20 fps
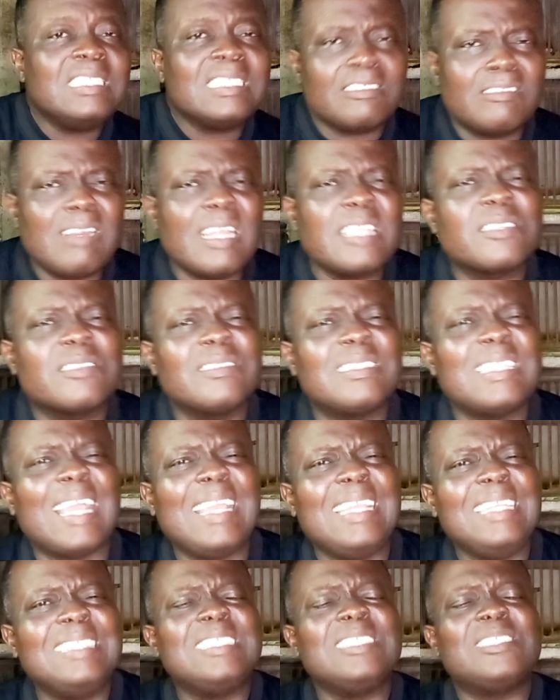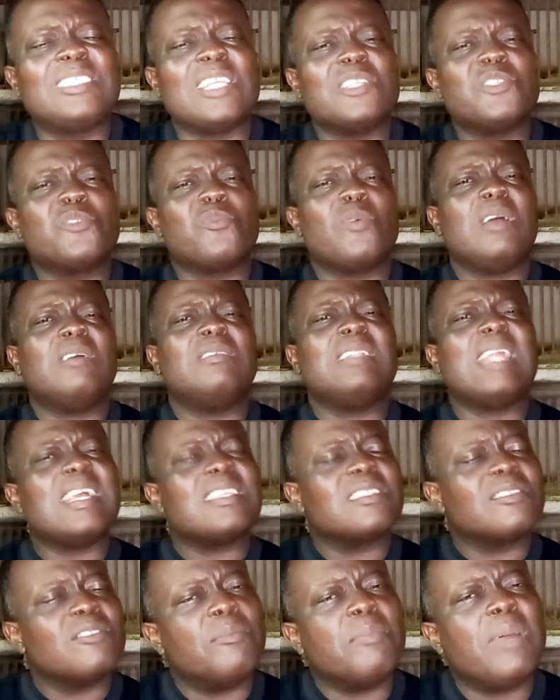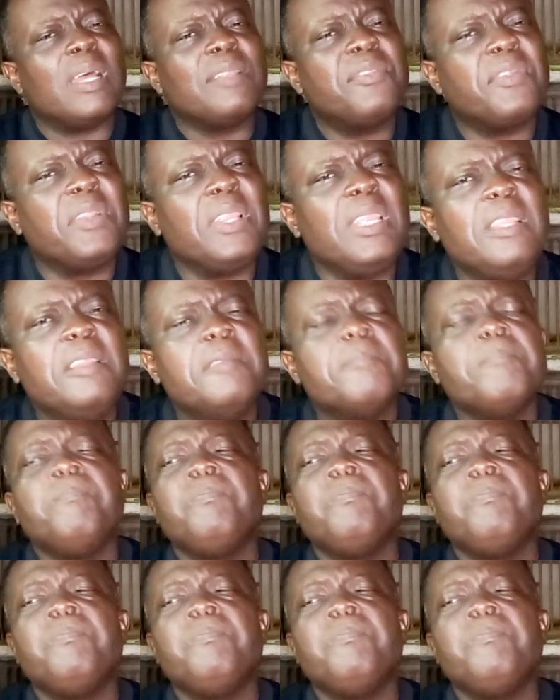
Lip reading: grass cutter eat it as well. That's number 3.